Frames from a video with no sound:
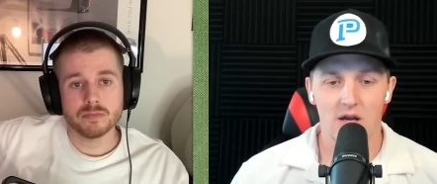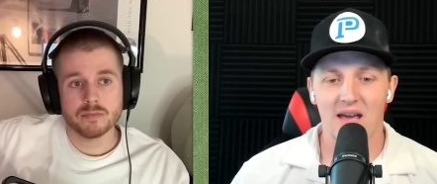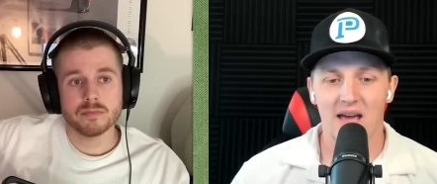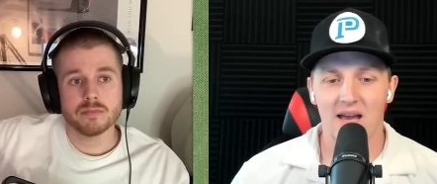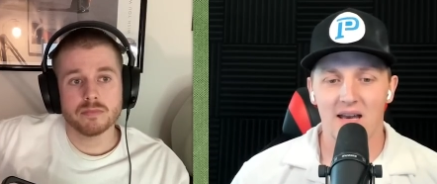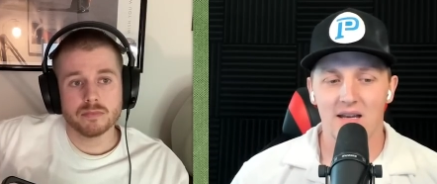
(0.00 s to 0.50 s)

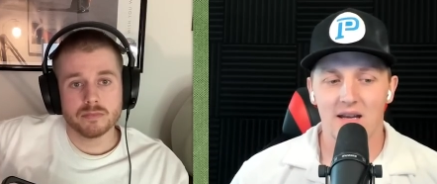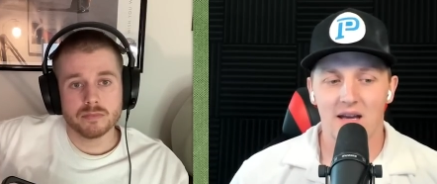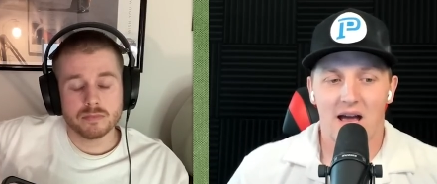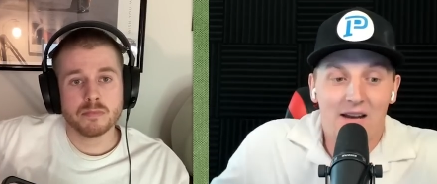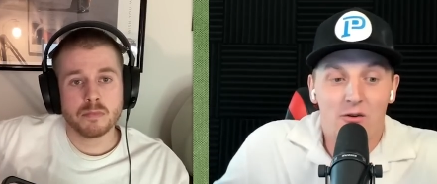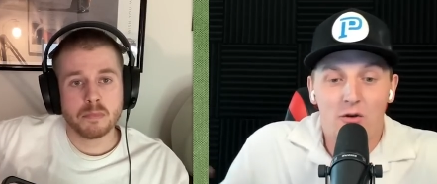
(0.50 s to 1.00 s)
Speaker 1: And
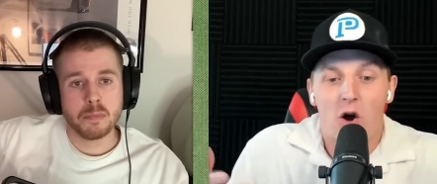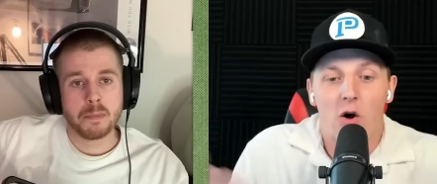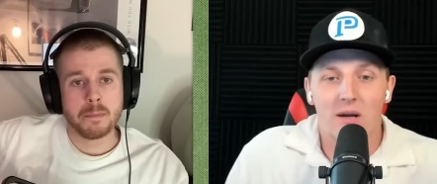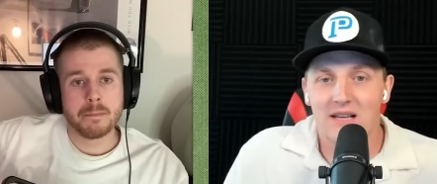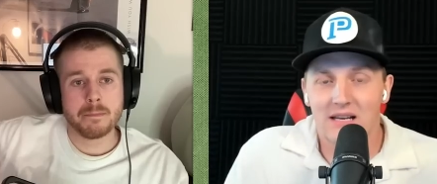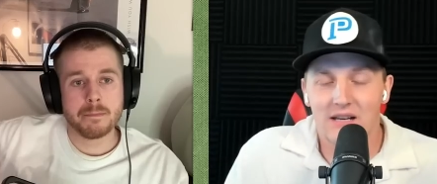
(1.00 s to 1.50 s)
I don't know.
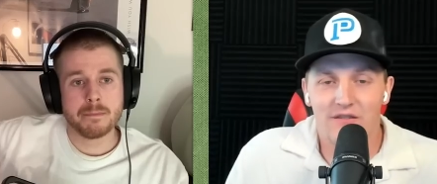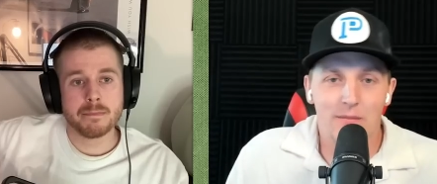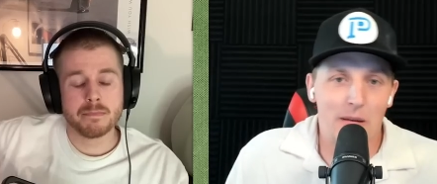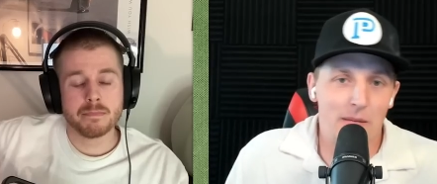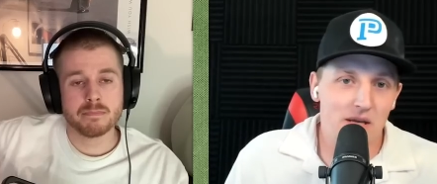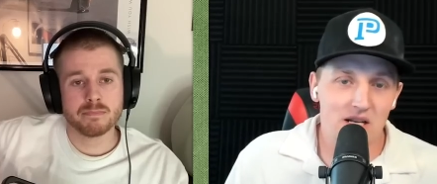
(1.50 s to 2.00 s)
It's like if he
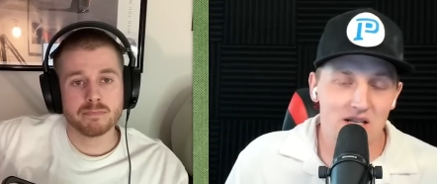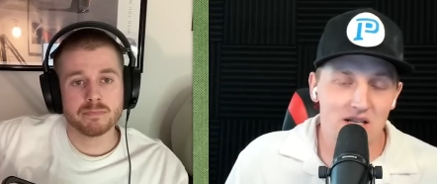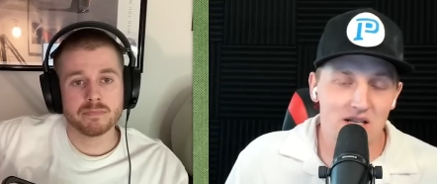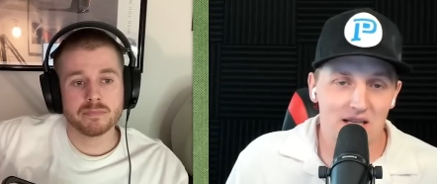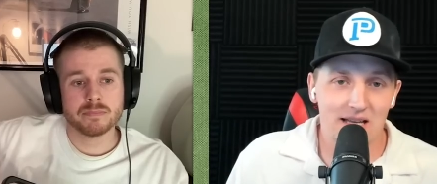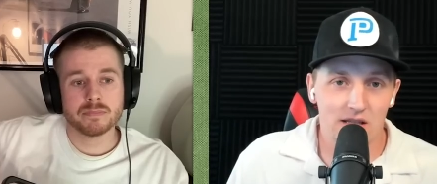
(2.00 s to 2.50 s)
maybe he
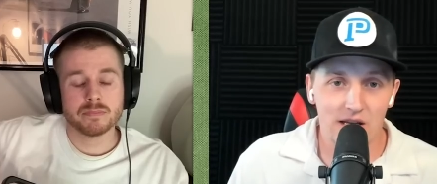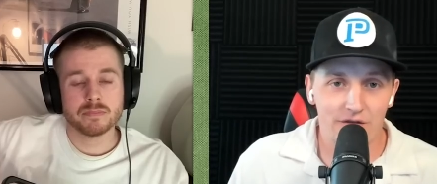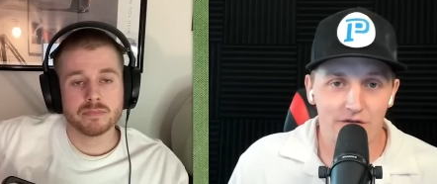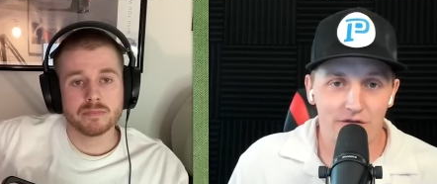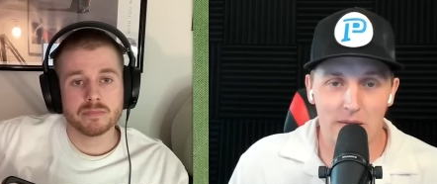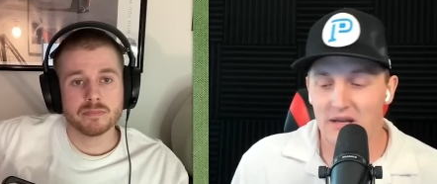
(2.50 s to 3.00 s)
doesn't like
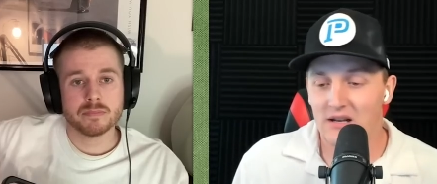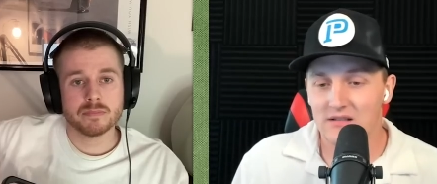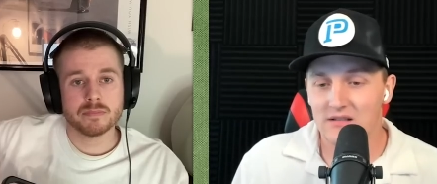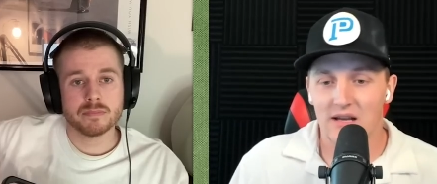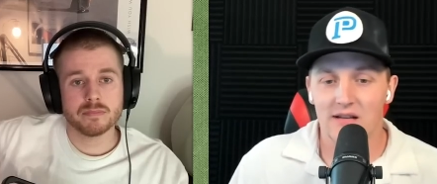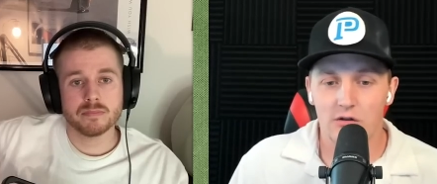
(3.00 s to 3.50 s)
to lift,
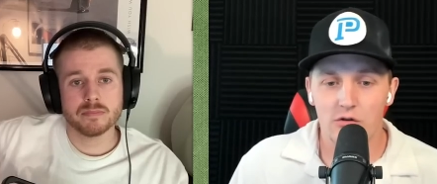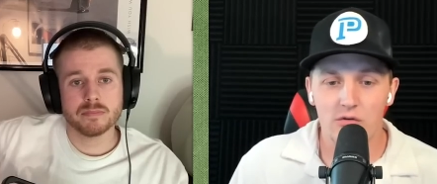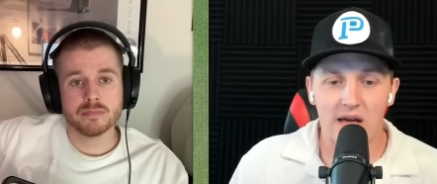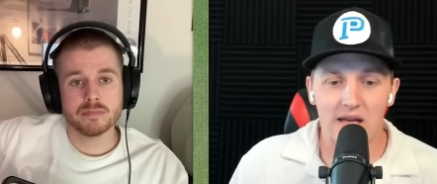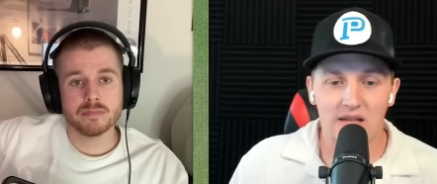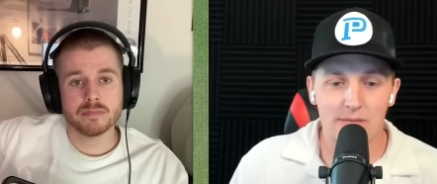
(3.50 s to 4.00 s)
maybe he doesn't like
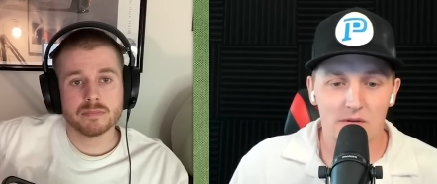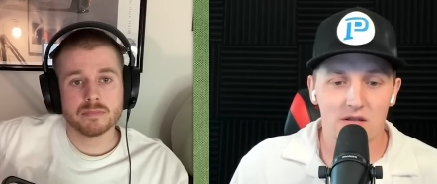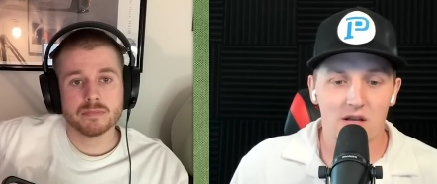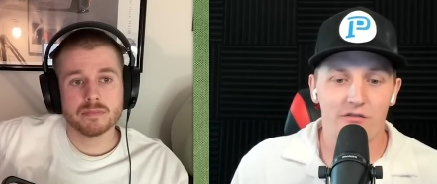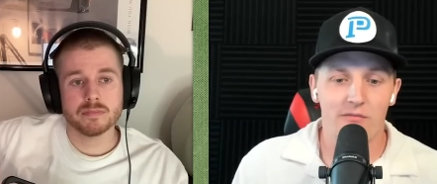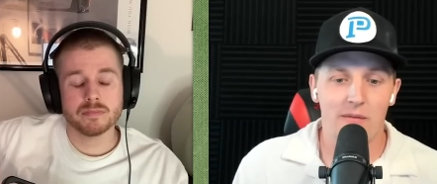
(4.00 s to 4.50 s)
to do that
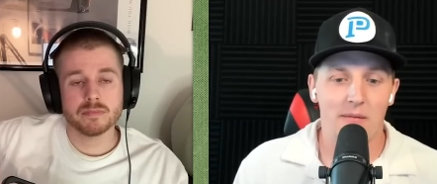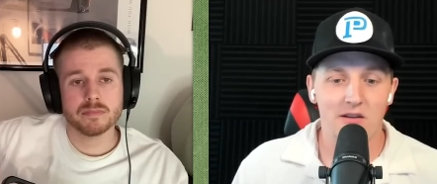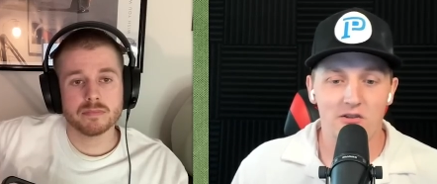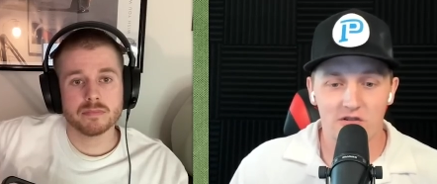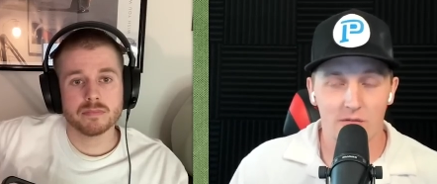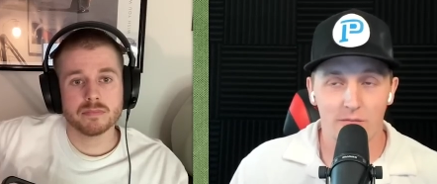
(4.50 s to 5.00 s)
type of stuff.
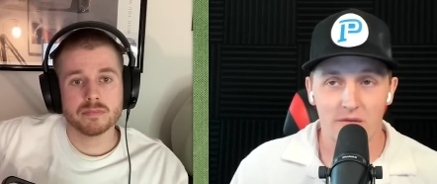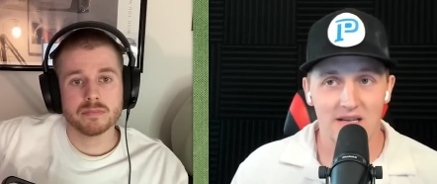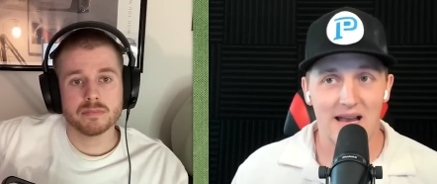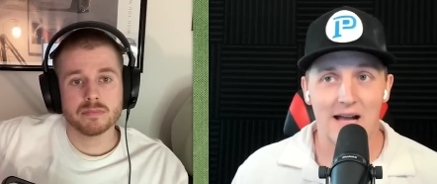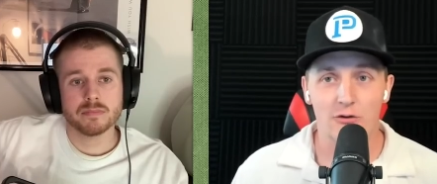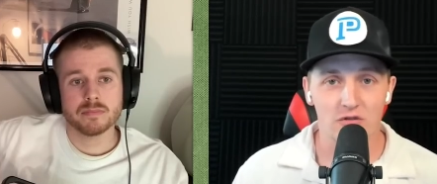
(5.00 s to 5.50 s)
Maybe he's just a,
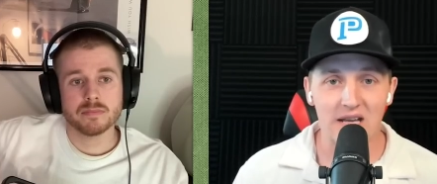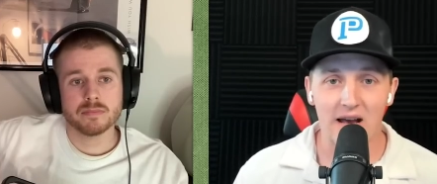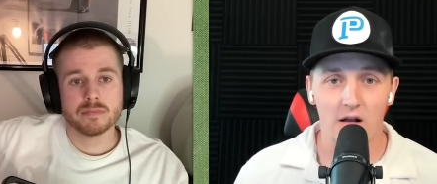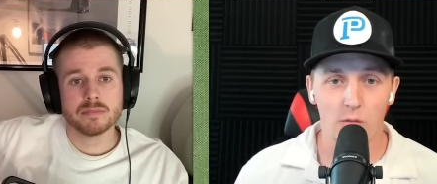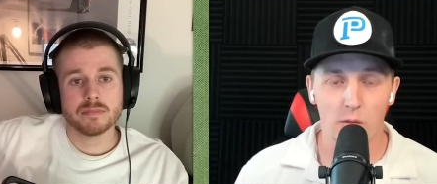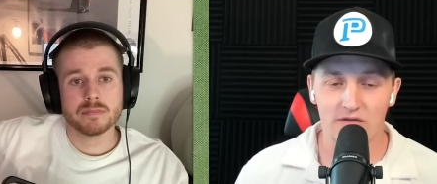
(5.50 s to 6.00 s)
a natural
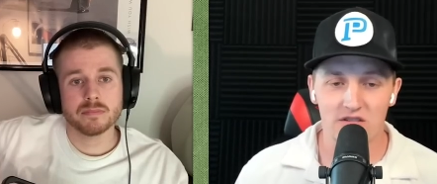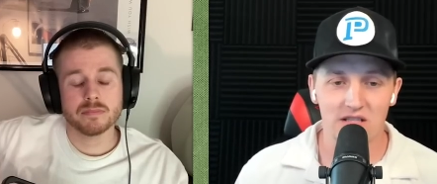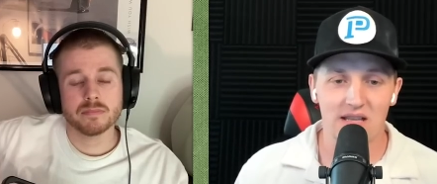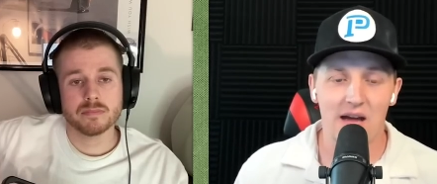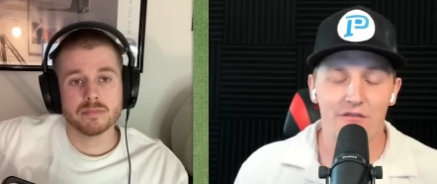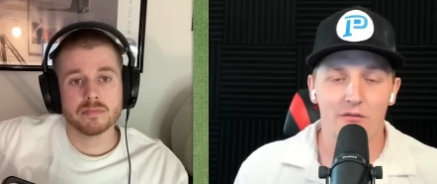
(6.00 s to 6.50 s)
talent. We've
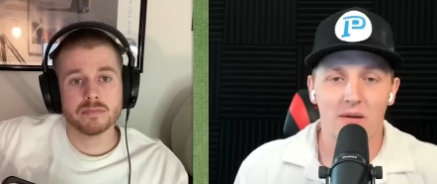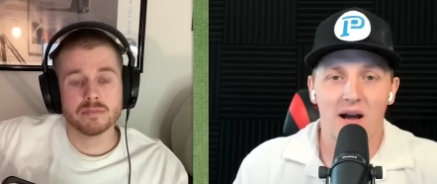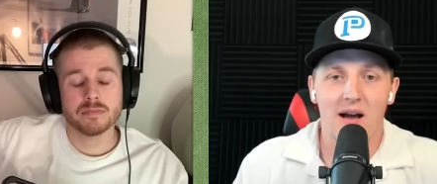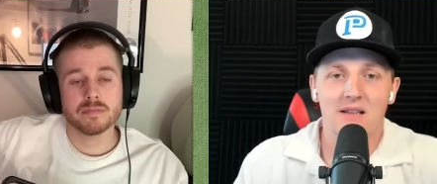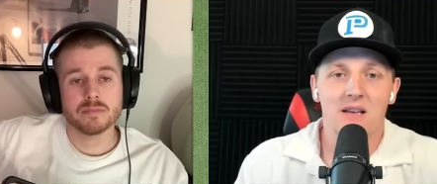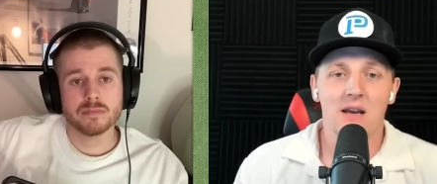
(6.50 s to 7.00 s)
seen that from
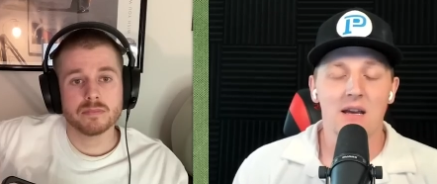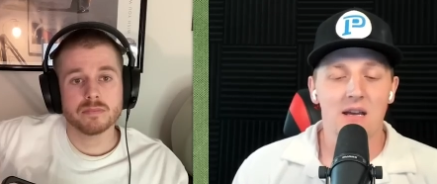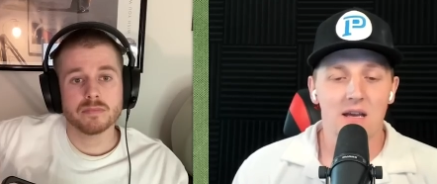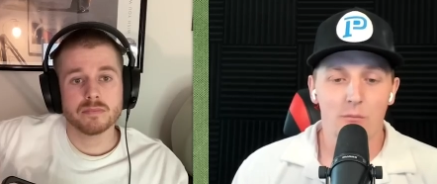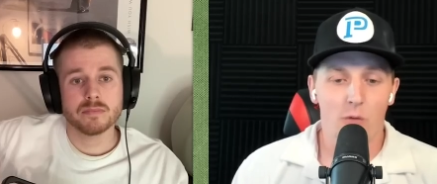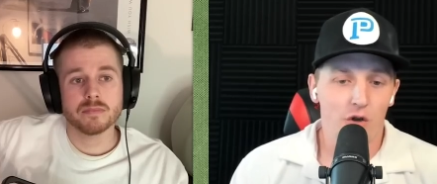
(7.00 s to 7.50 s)
guys
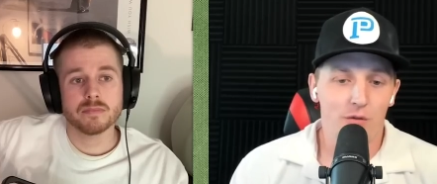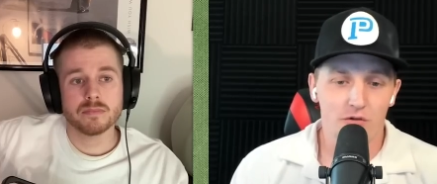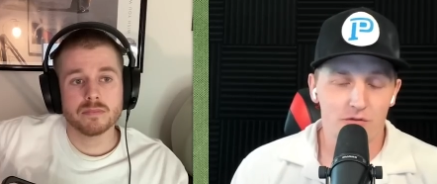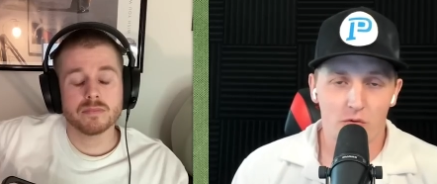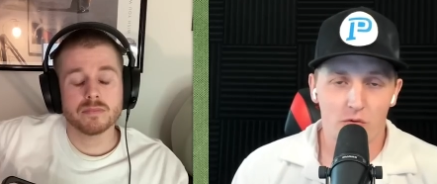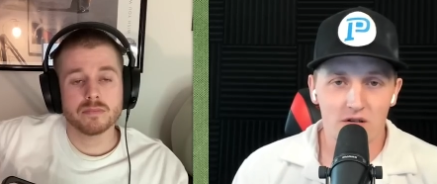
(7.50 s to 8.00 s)
in multiple
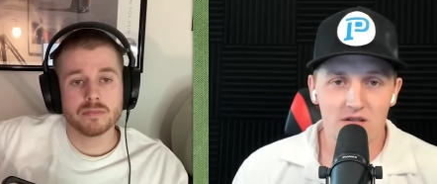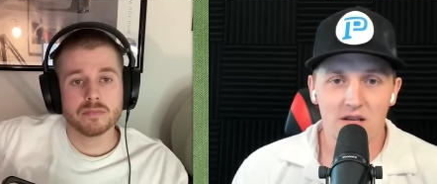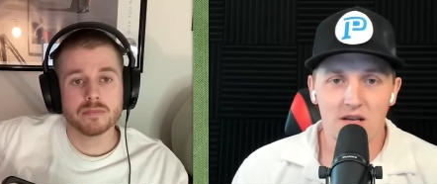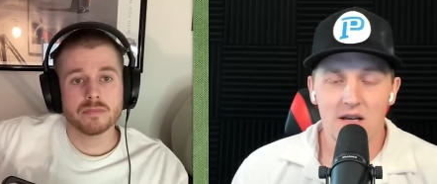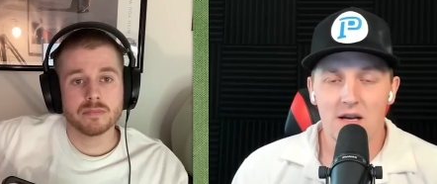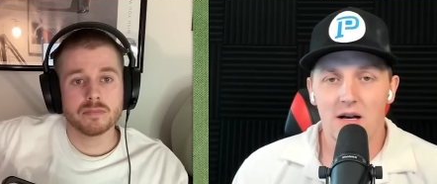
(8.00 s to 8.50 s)
sports.